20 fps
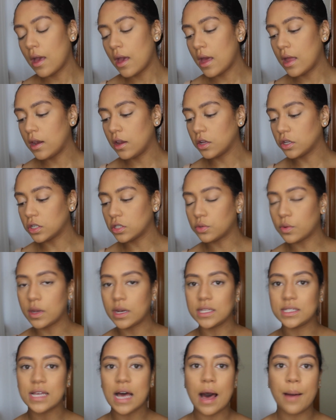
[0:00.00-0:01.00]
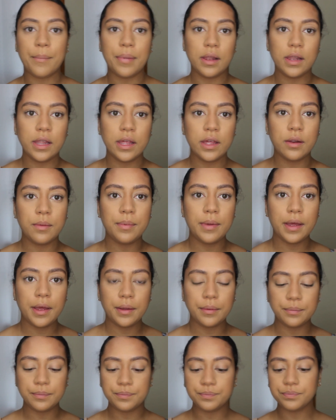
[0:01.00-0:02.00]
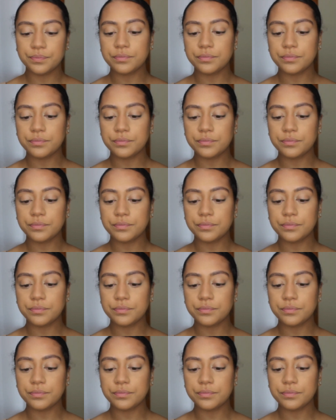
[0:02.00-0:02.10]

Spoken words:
And you just want to tap a little bit,